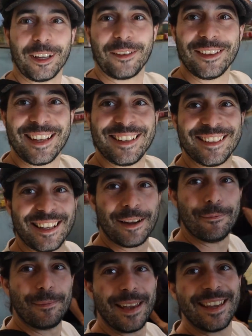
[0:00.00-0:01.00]
they have these
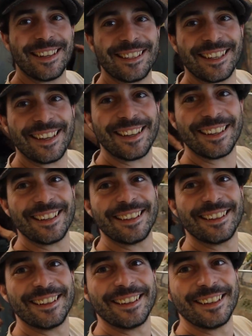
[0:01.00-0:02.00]

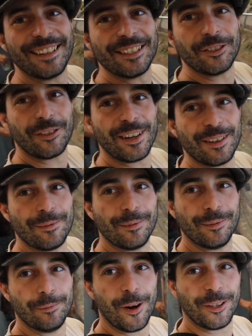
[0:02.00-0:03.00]
amazing
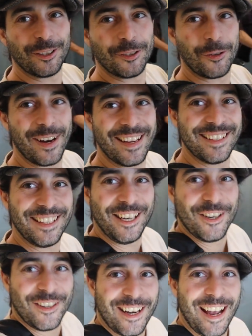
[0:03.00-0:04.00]
model trains
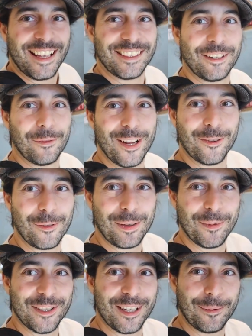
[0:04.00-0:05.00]
here at the Railway
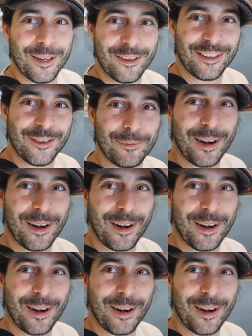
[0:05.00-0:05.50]
Museum here in New